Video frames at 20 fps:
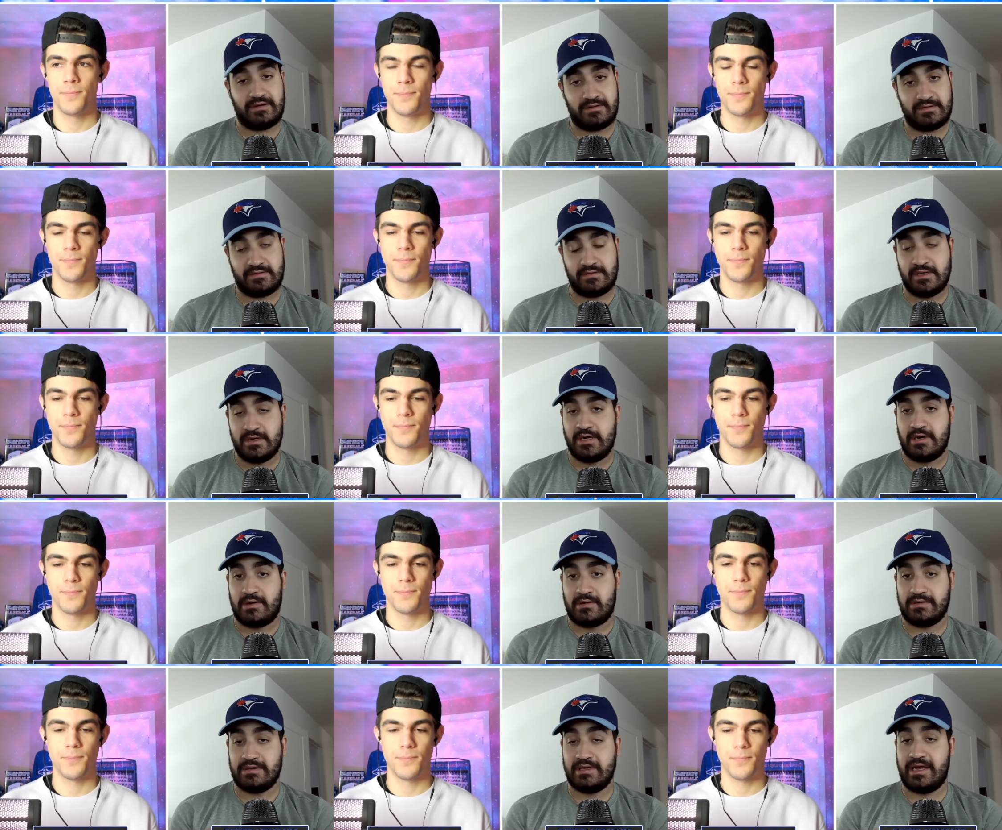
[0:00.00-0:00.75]
Speaker 1: And then
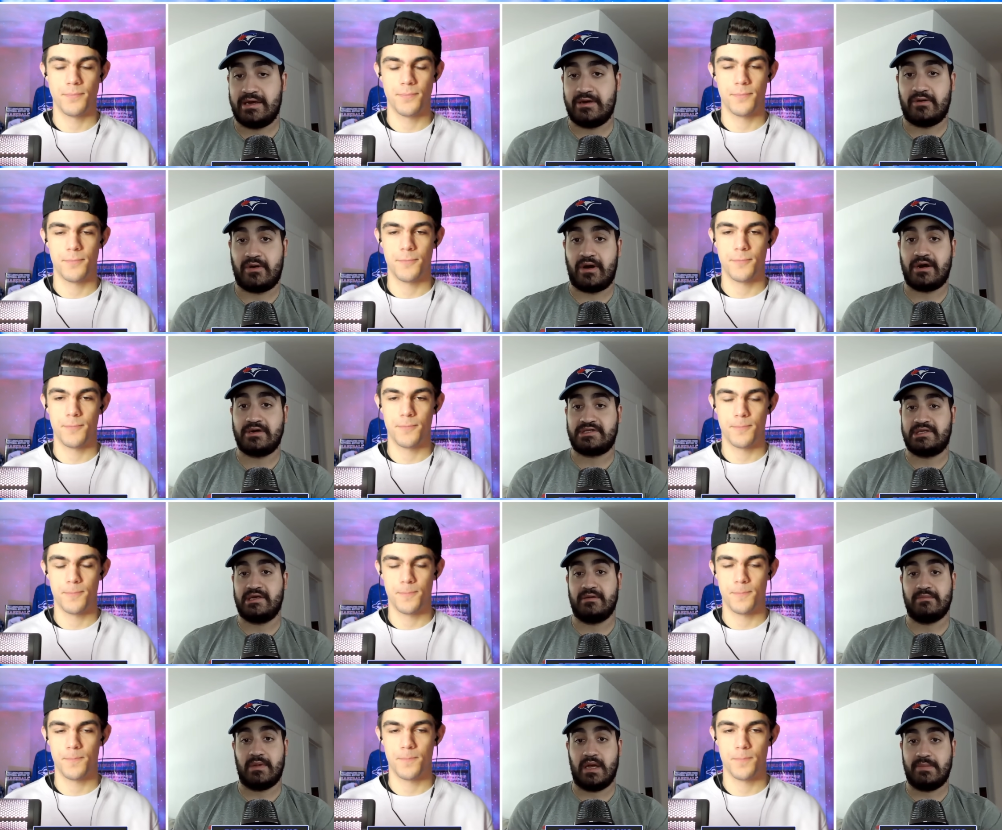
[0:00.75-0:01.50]
Orlando
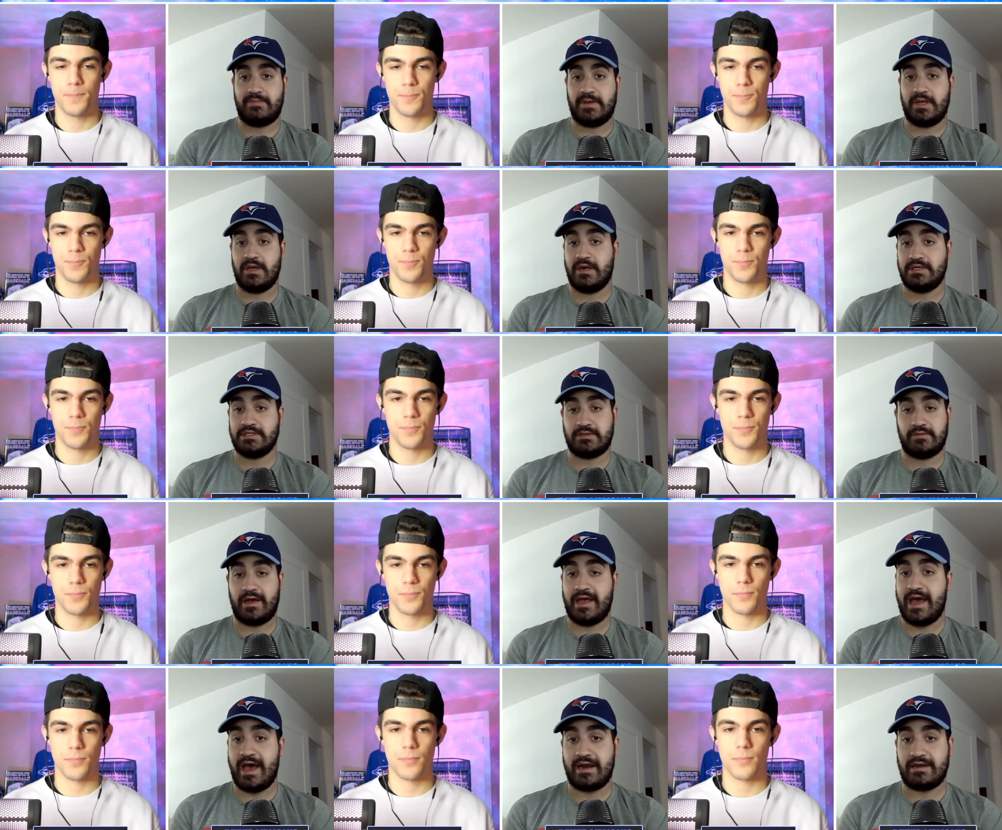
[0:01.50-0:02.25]
Arcia might be
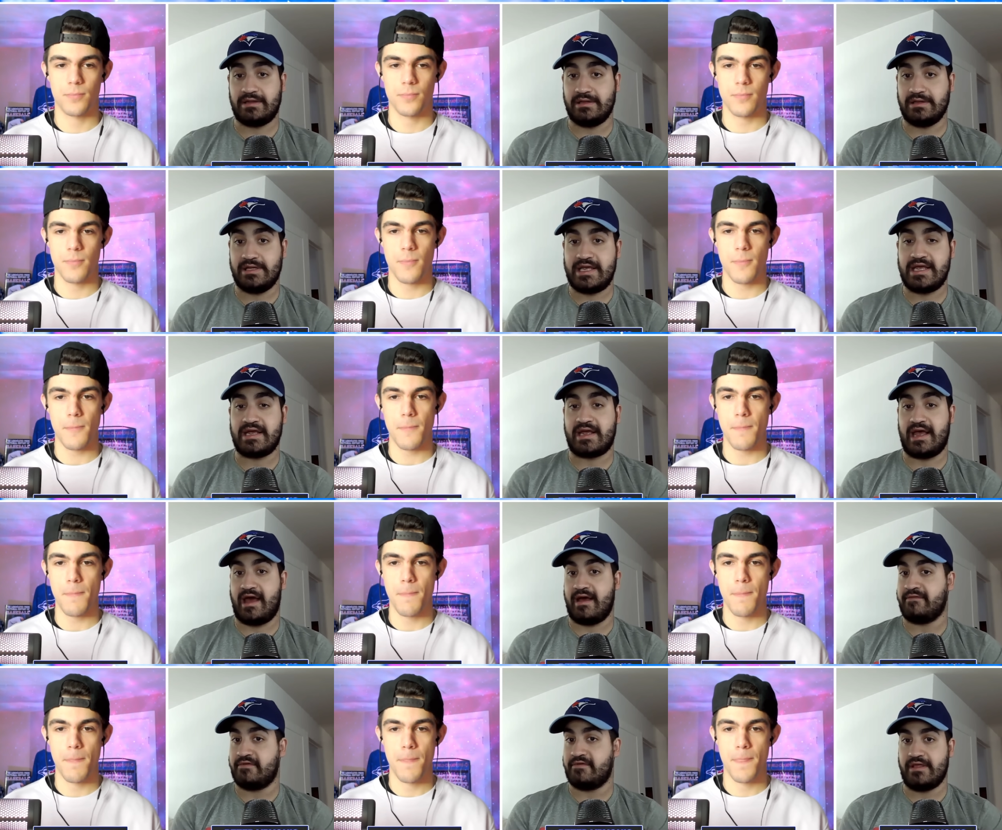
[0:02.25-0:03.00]
on his way out of the
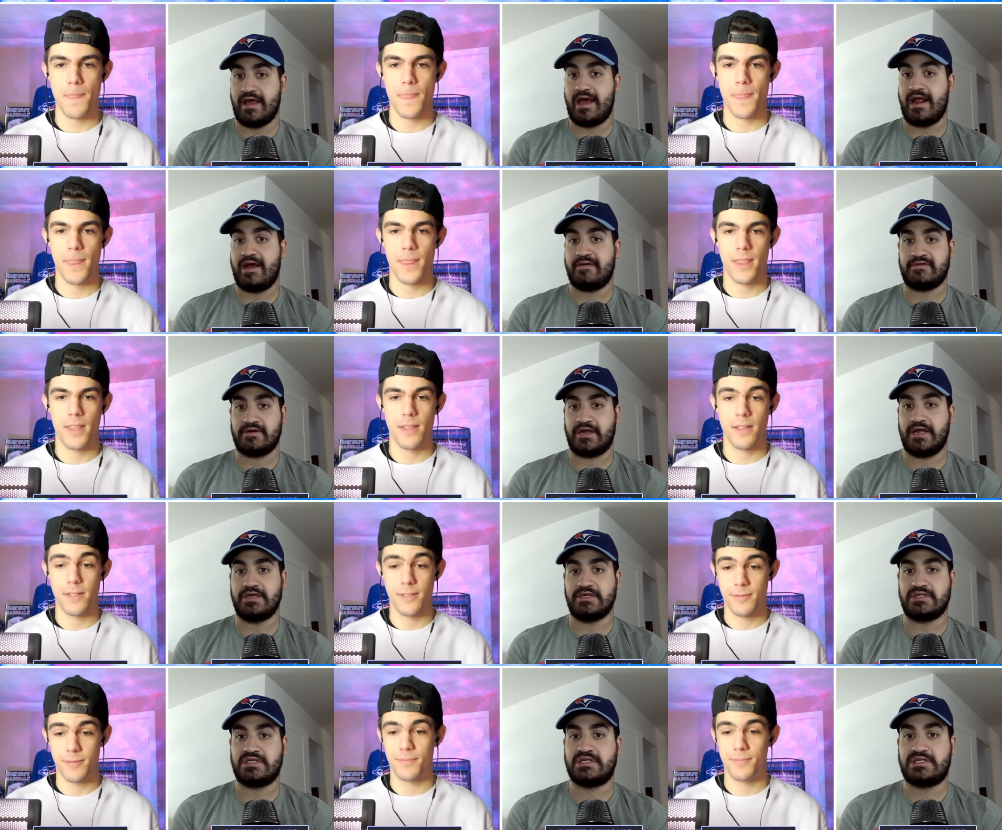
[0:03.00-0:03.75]
league after that,
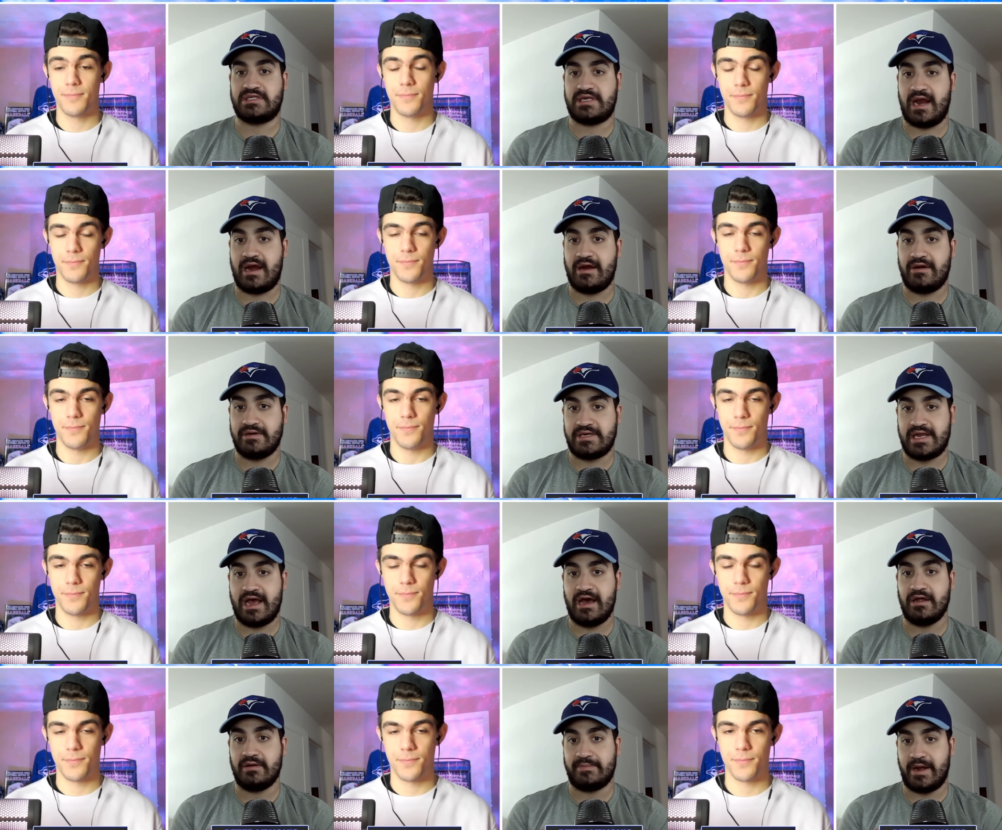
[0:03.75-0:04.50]
after getting
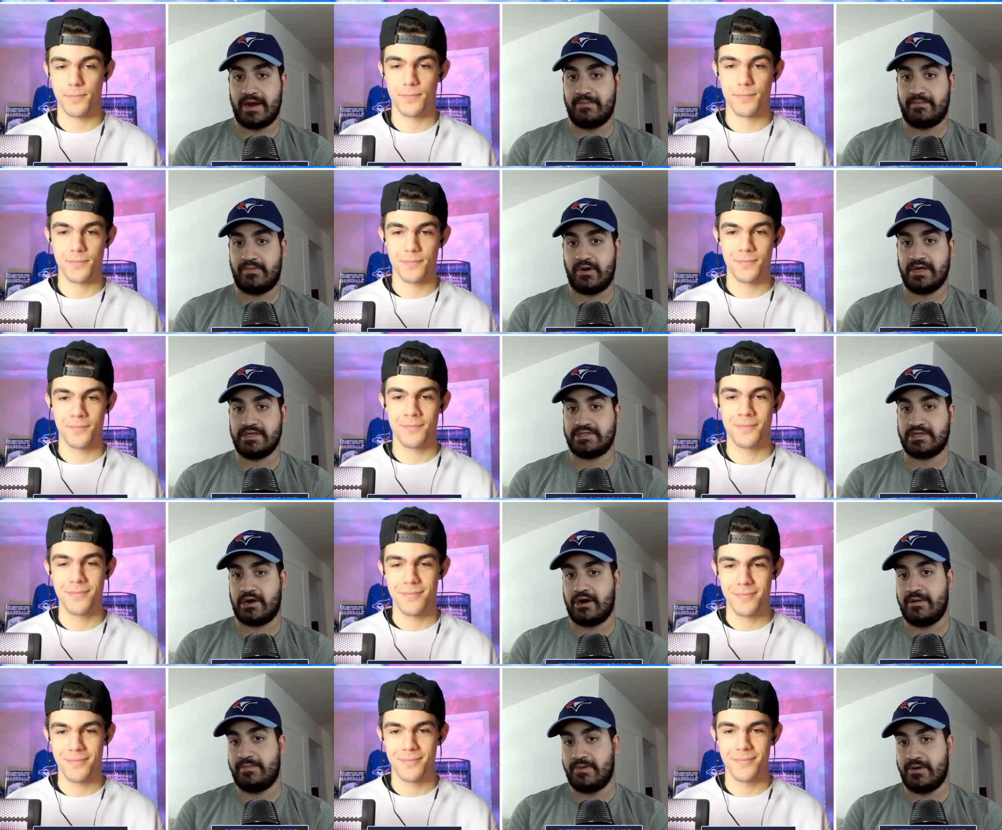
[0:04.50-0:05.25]
stared down by
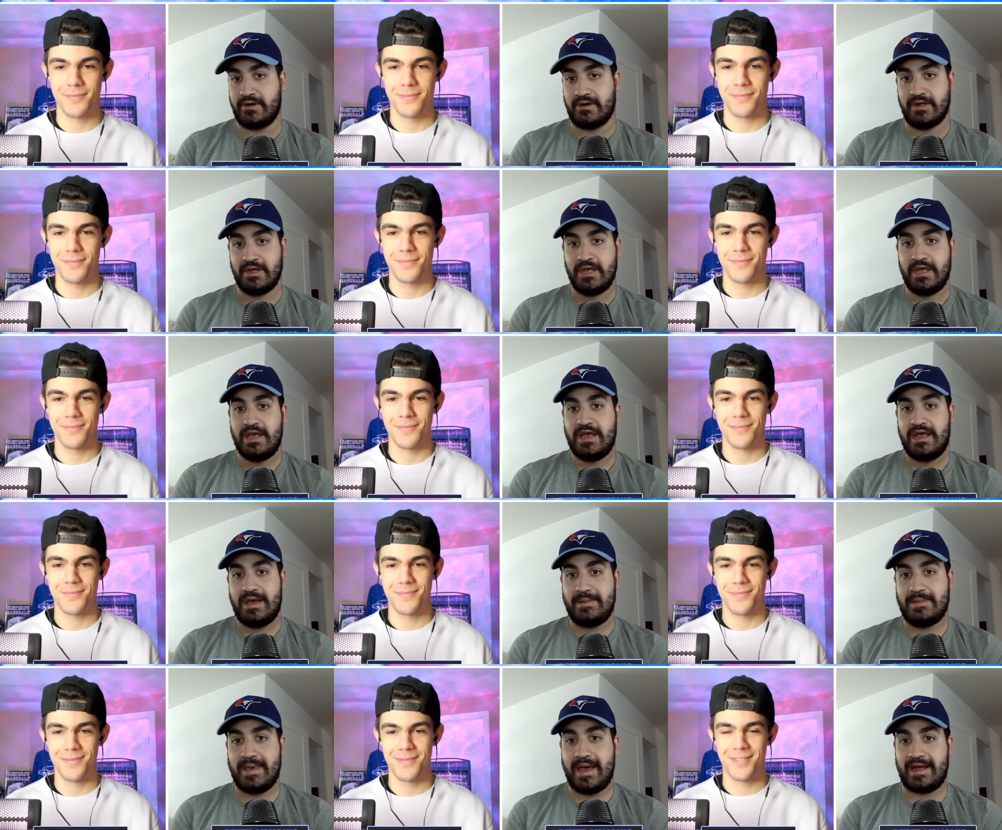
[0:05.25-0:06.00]
Bryce Harper
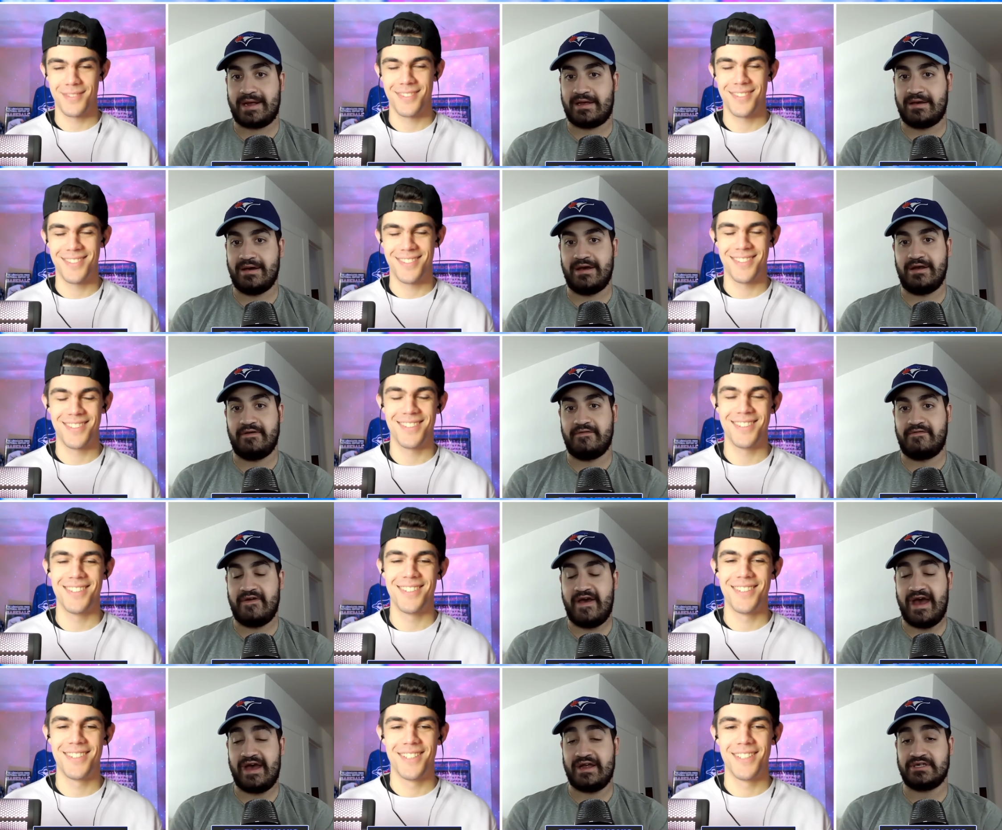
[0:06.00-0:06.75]
in that
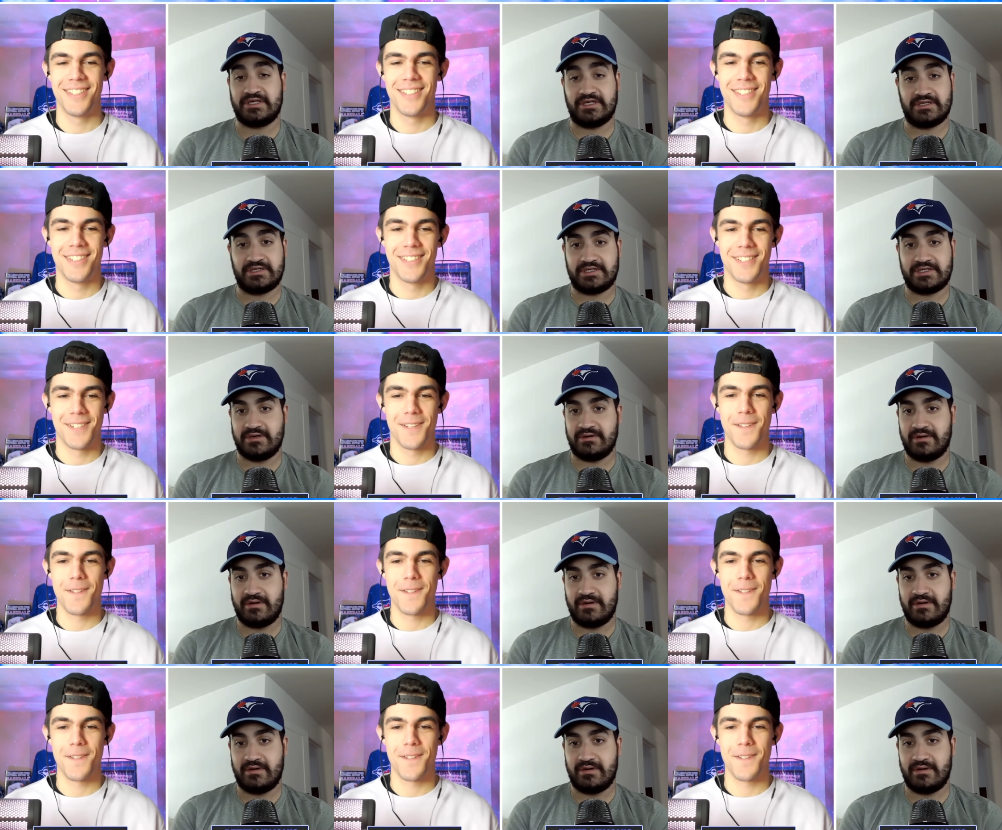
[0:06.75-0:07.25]
kind of fashion.